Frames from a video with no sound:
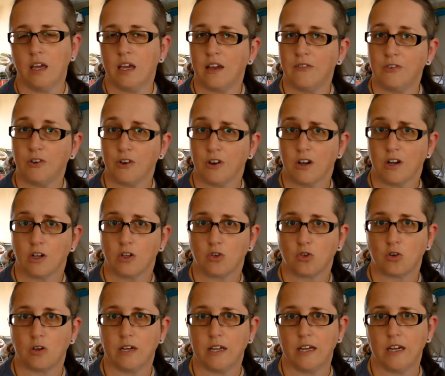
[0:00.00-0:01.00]
If you're on
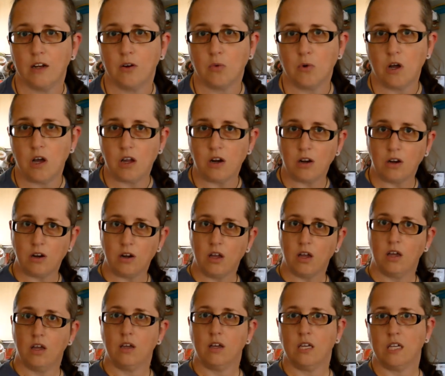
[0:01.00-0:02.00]
chlorinated water,
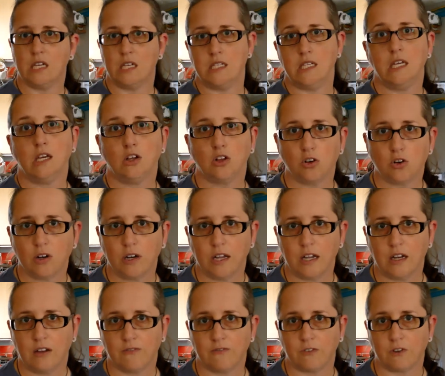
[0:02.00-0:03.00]

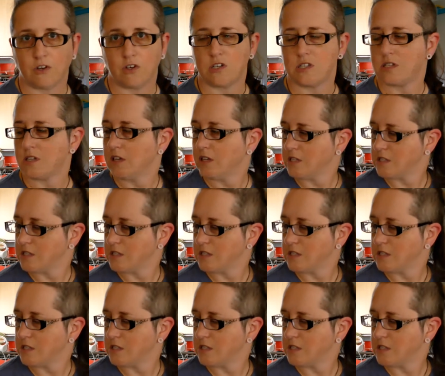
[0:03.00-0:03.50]
dechlorinate it first.